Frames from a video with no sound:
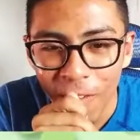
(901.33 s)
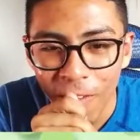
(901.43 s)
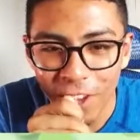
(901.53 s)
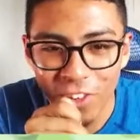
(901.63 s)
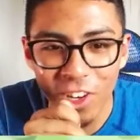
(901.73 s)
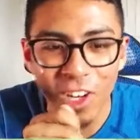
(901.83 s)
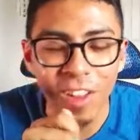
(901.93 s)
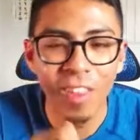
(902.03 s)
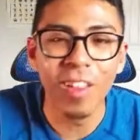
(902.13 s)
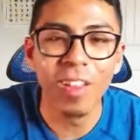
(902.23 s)
I should have
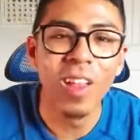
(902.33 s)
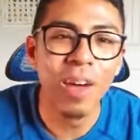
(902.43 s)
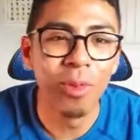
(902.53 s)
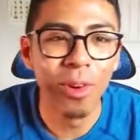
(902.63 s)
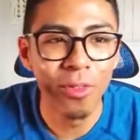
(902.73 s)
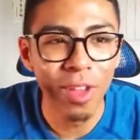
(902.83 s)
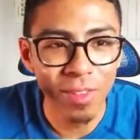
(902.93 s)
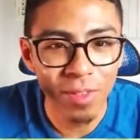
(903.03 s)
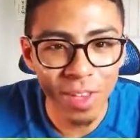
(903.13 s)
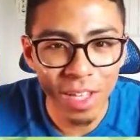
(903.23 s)
done this a lot more
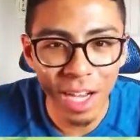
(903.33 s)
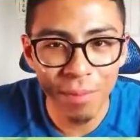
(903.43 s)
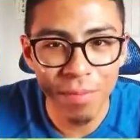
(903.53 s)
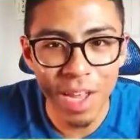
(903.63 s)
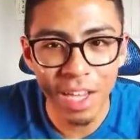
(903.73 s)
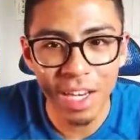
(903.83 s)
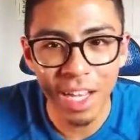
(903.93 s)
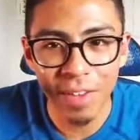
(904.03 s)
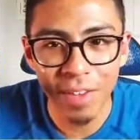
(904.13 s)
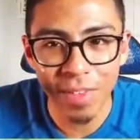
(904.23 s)
effectively. I'm not gonna
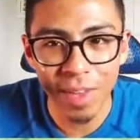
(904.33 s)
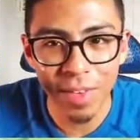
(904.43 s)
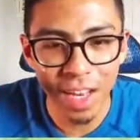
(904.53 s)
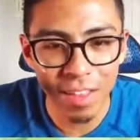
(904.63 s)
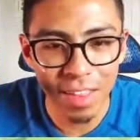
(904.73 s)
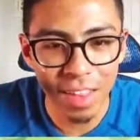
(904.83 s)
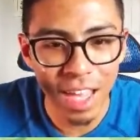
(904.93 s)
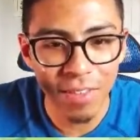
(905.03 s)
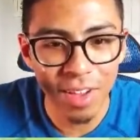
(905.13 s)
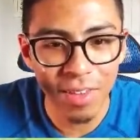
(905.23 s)
have enough time to get into the
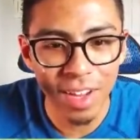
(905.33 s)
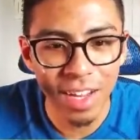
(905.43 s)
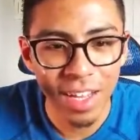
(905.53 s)
cave, am I?